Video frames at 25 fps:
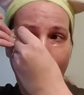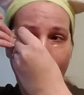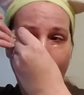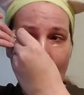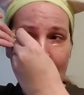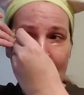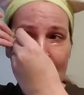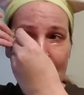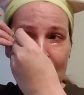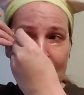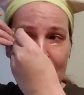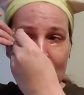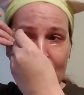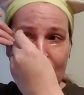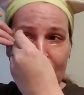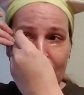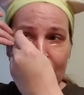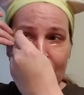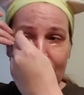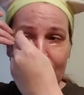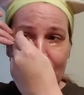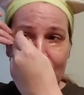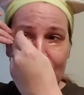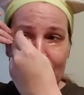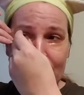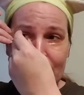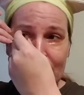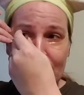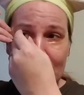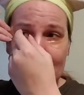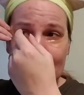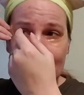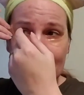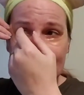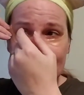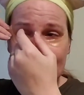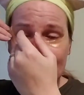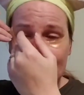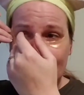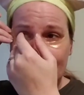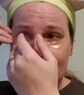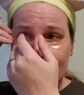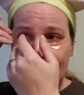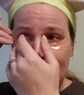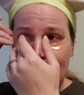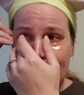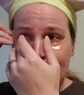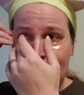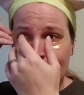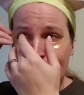Isn't that what all the YouTubers do when
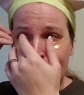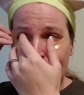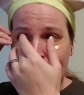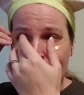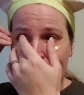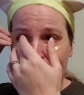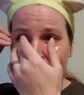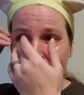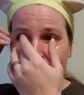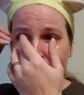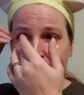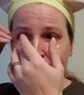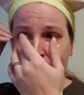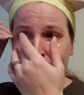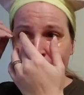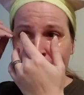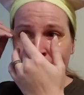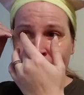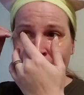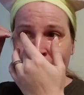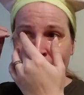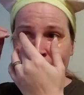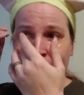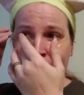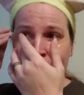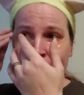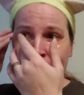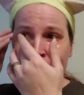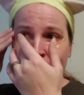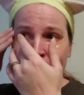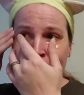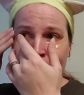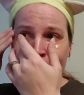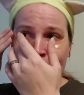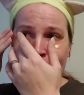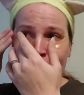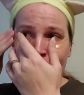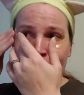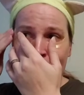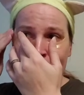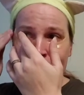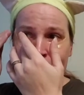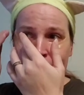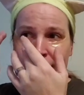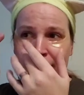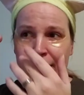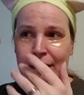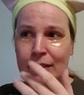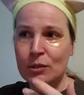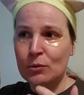they get a highlight?
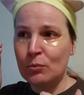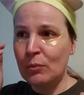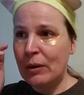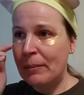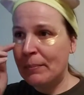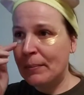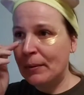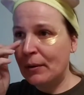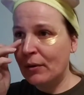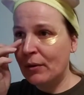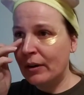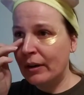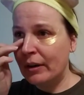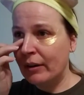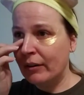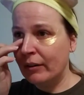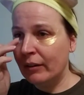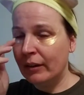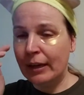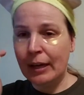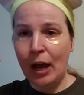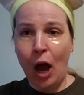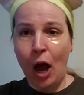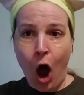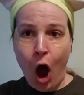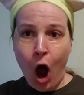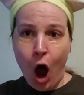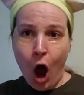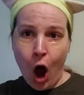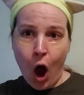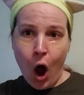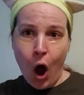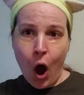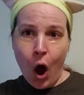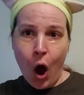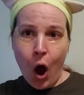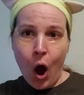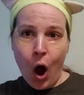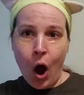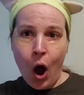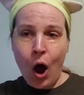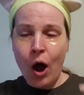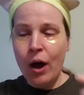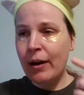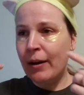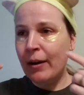They swipe it on and they're like, oh!